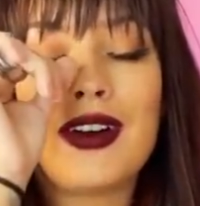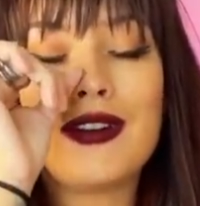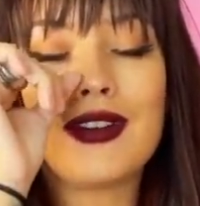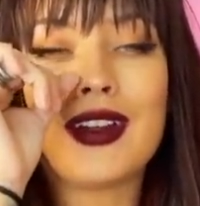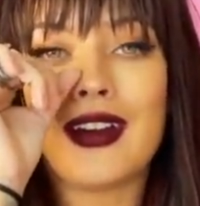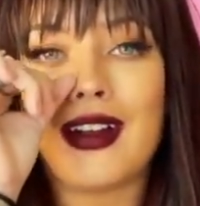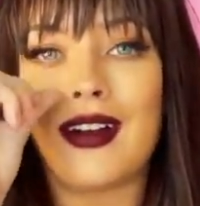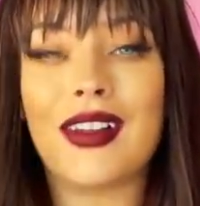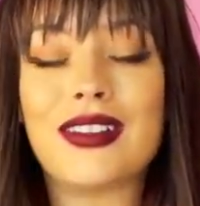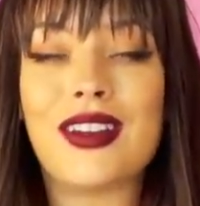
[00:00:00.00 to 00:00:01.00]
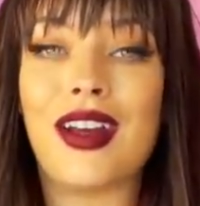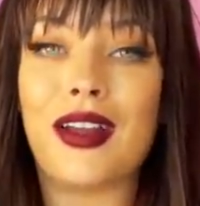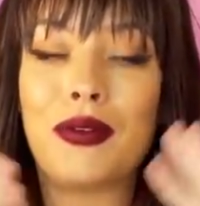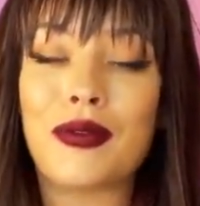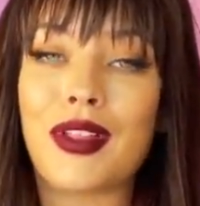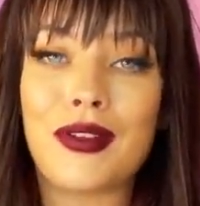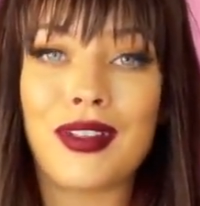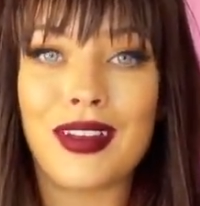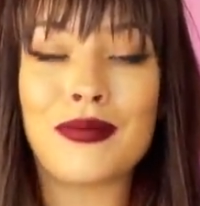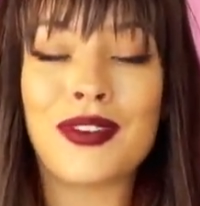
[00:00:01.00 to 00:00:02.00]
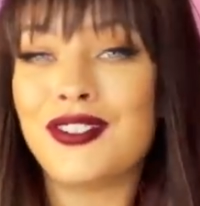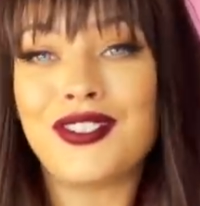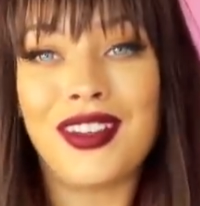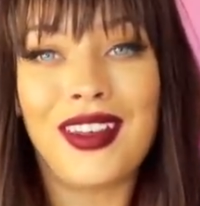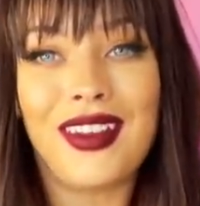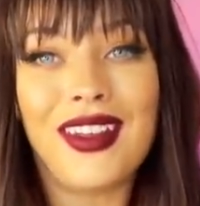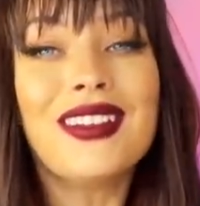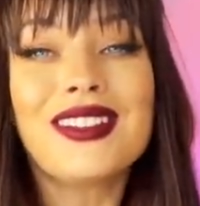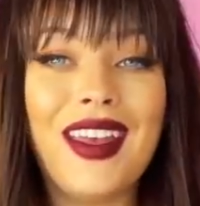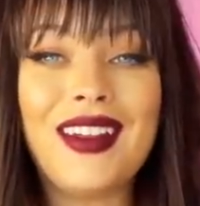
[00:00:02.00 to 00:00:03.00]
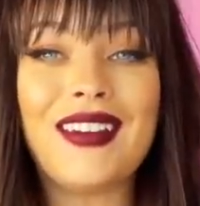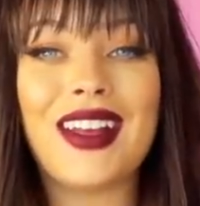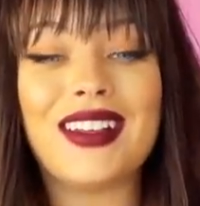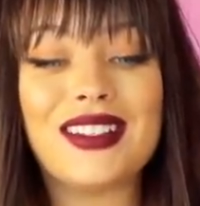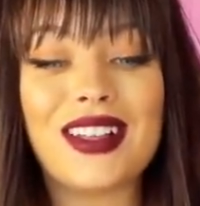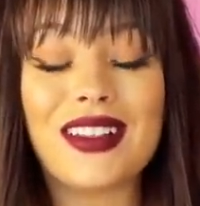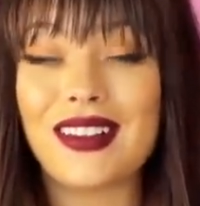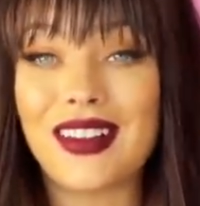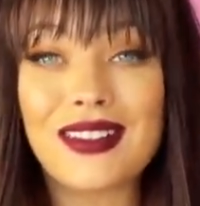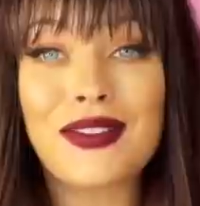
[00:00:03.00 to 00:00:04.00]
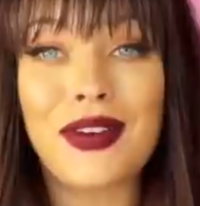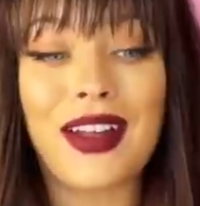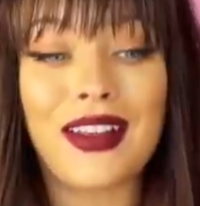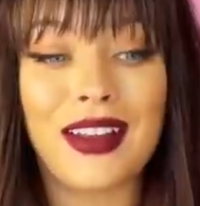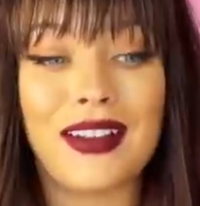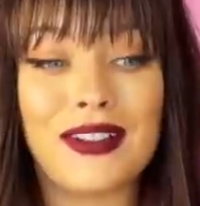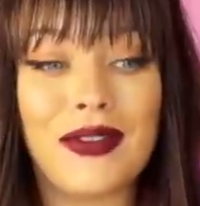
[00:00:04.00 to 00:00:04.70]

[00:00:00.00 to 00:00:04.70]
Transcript: over here out a ton. I would really, really appreciate it. Anyways, let's go ahead and get into